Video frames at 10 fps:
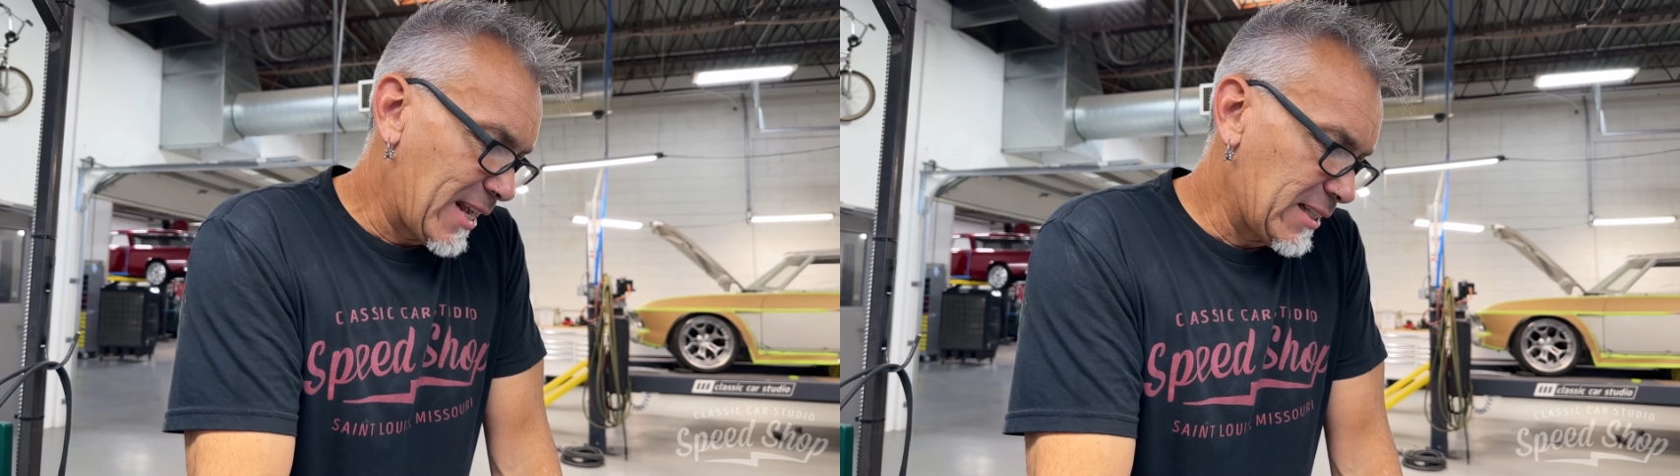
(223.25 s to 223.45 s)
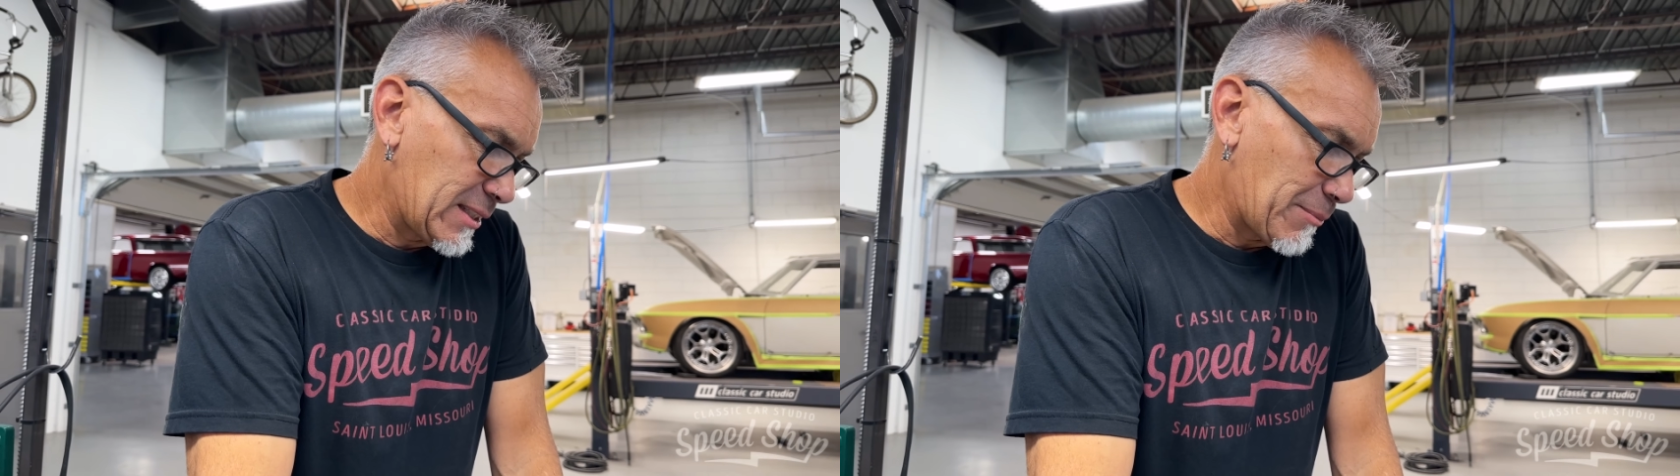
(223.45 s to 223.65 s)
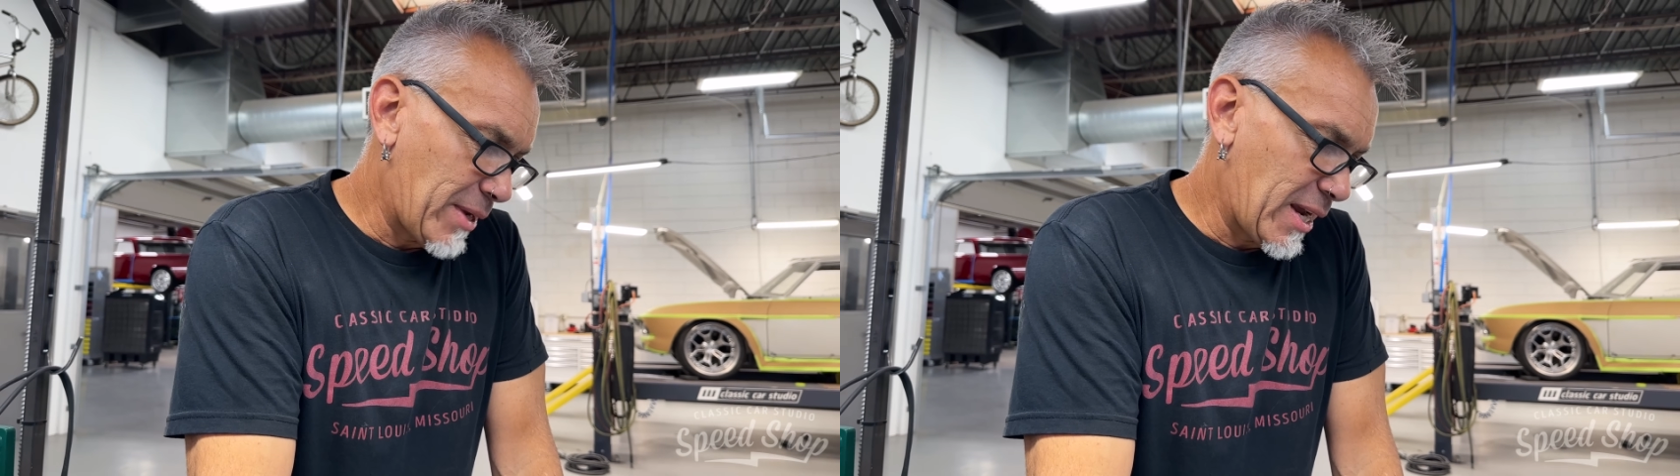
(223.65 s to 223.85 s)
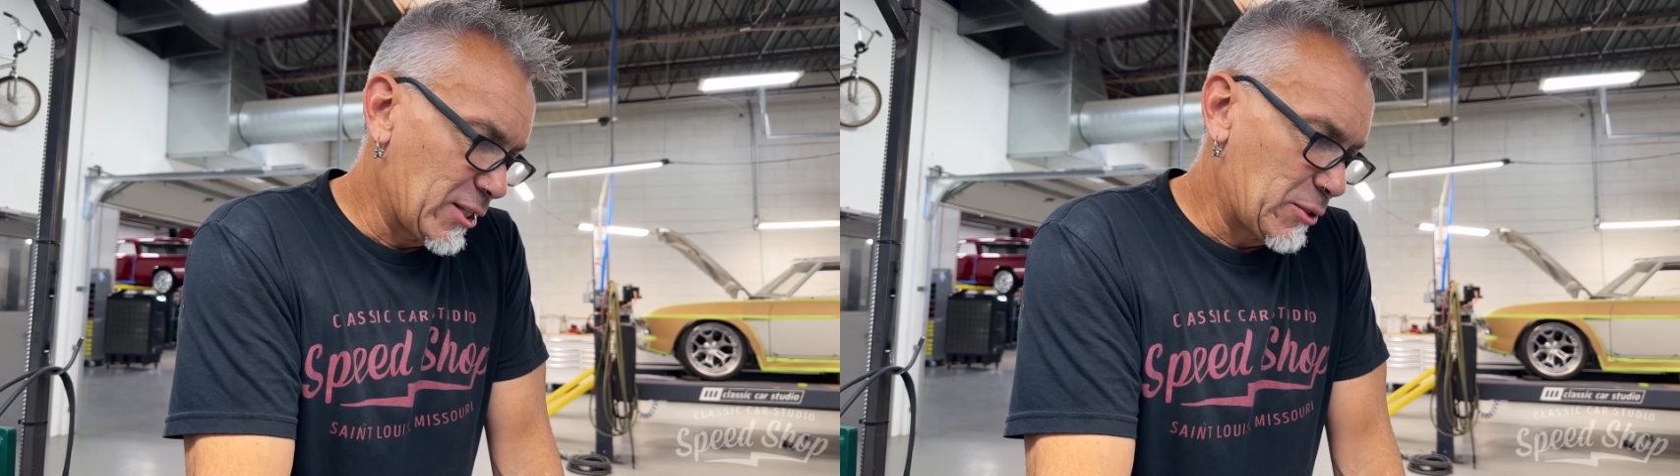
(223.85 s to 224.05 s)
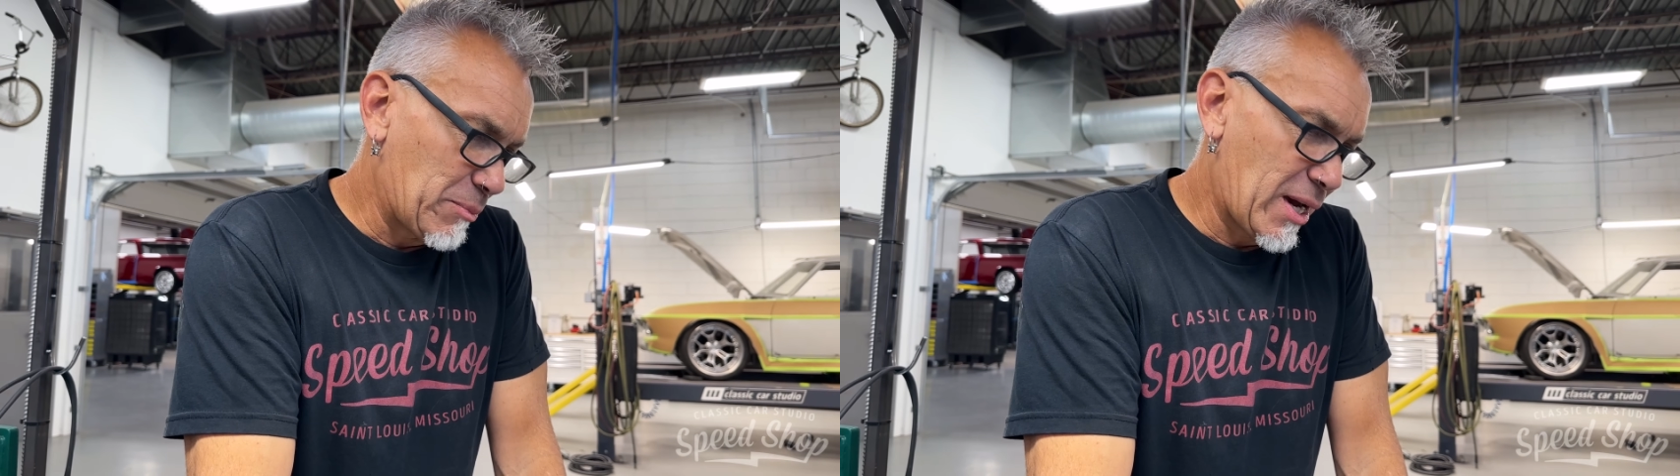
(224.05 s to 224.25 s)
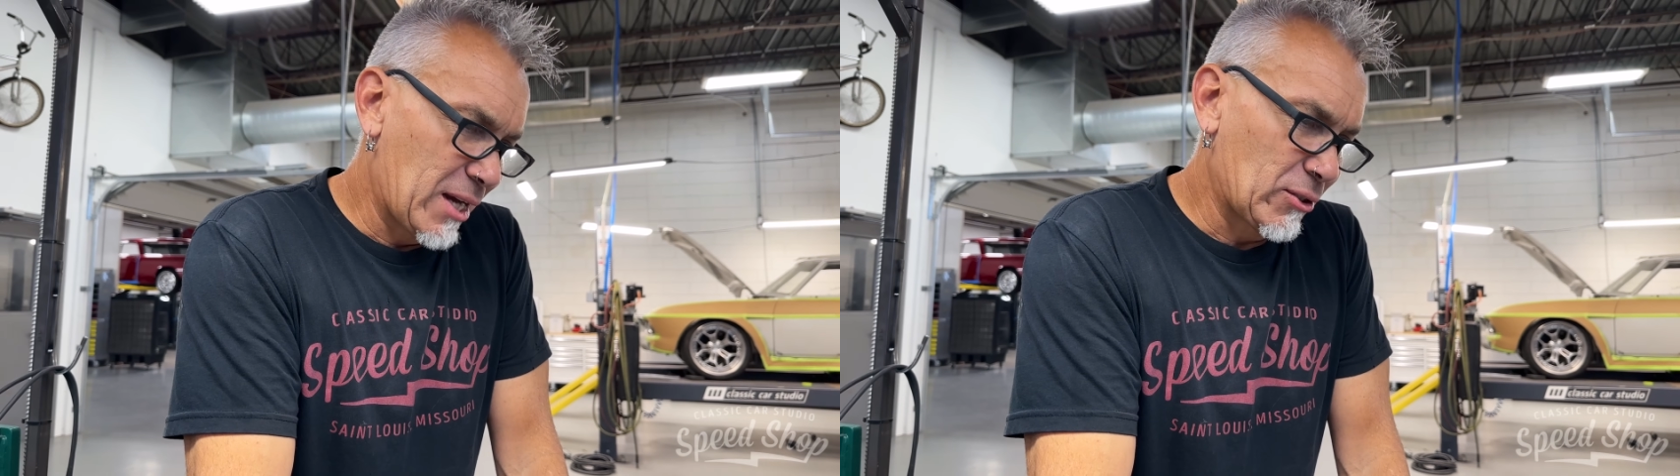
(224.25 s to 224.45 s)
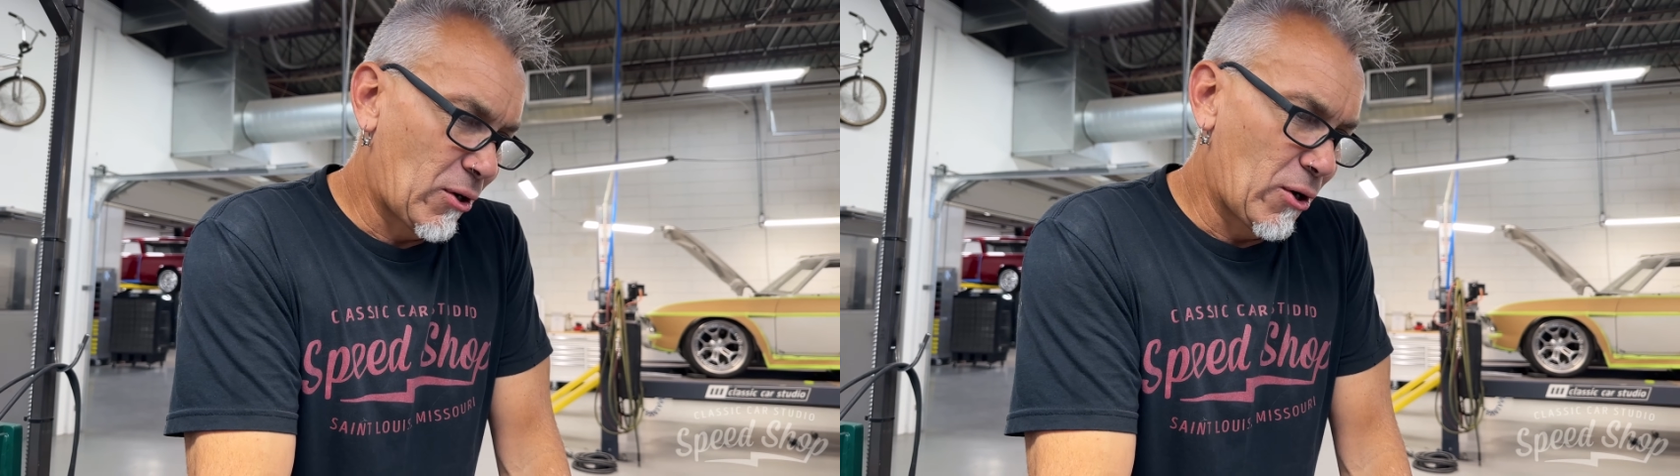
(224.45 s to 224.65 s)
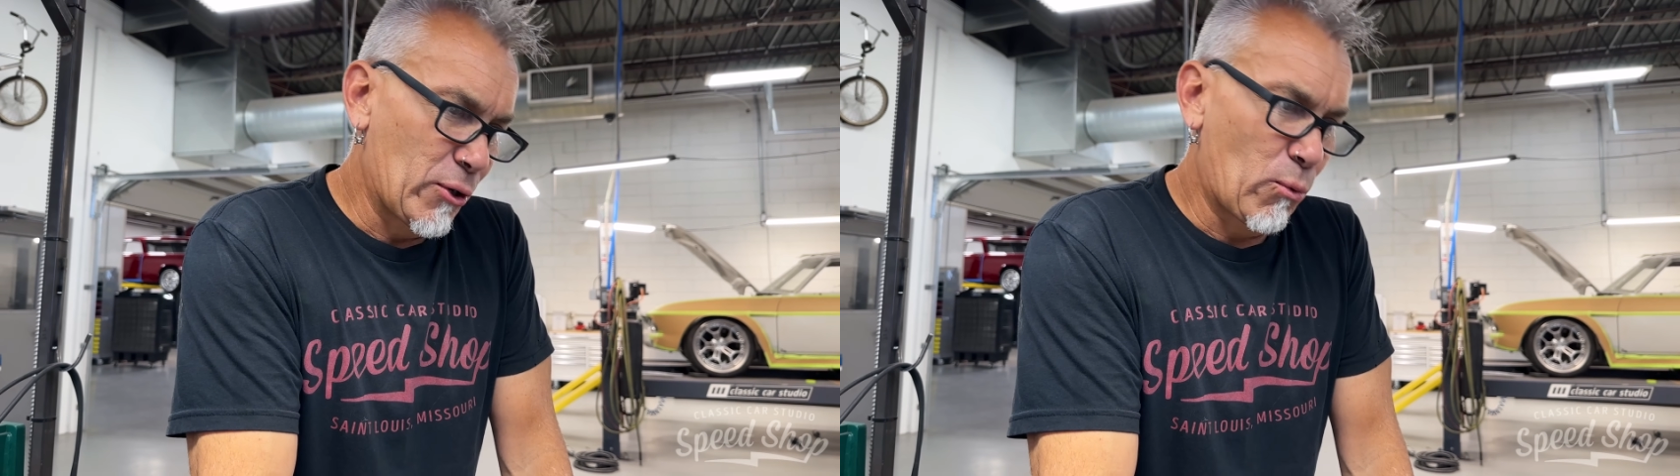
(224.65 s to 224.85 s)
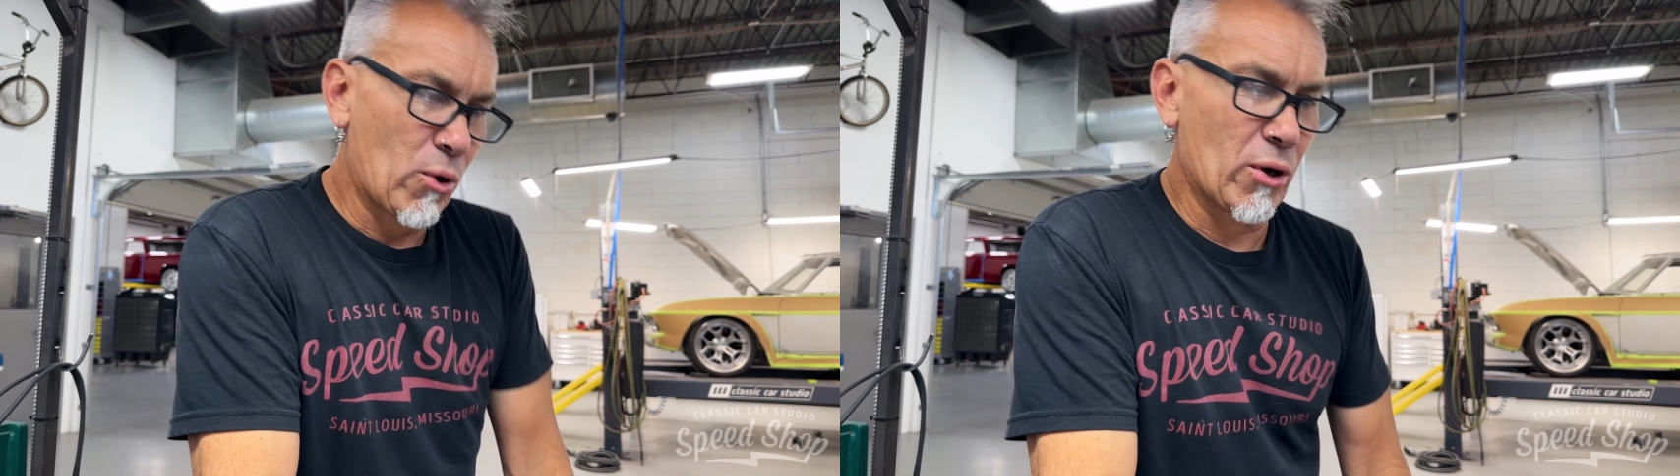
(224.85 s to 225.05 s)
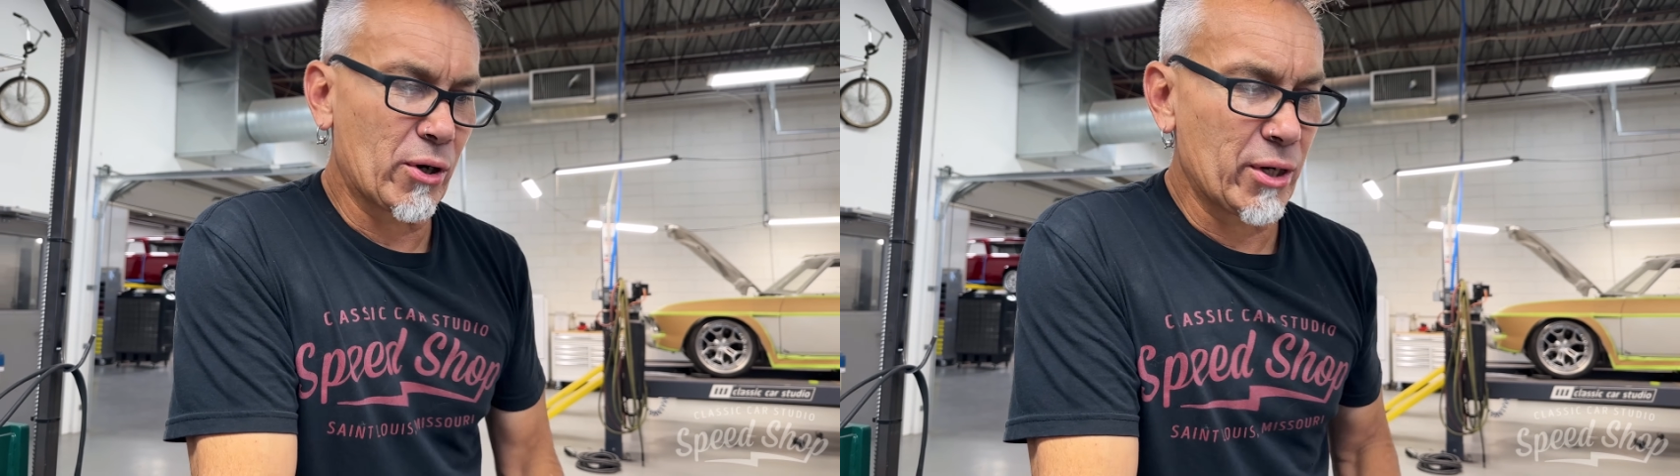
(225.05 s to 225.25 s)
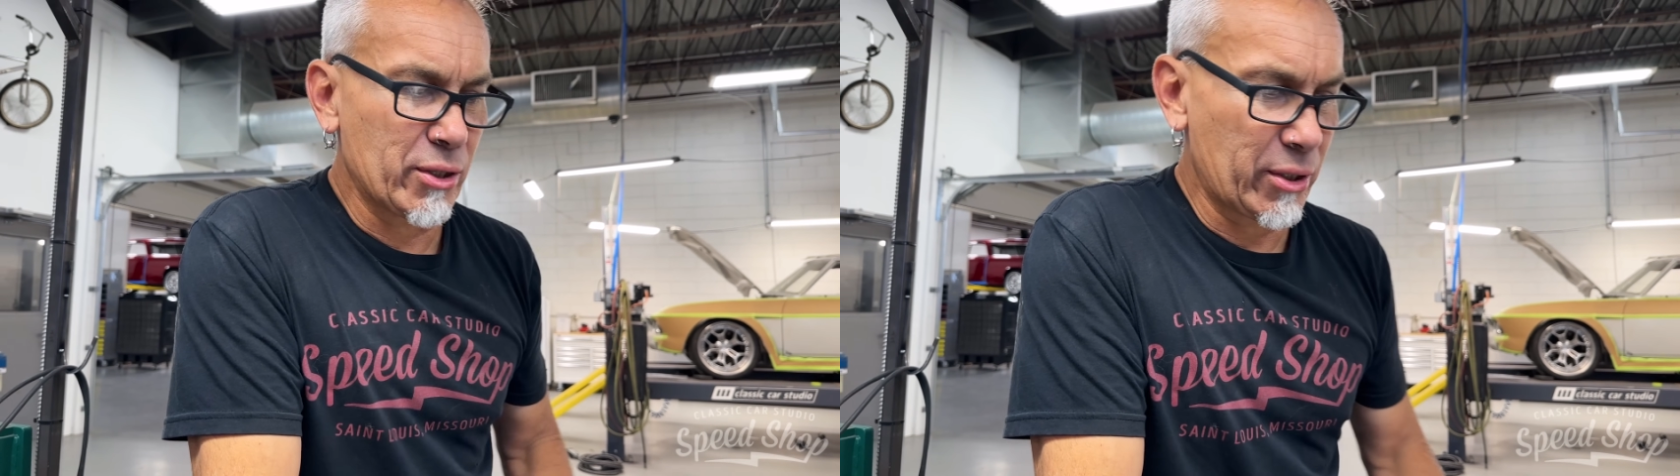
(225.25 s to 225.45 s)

It's a bad spot. It's hard to work because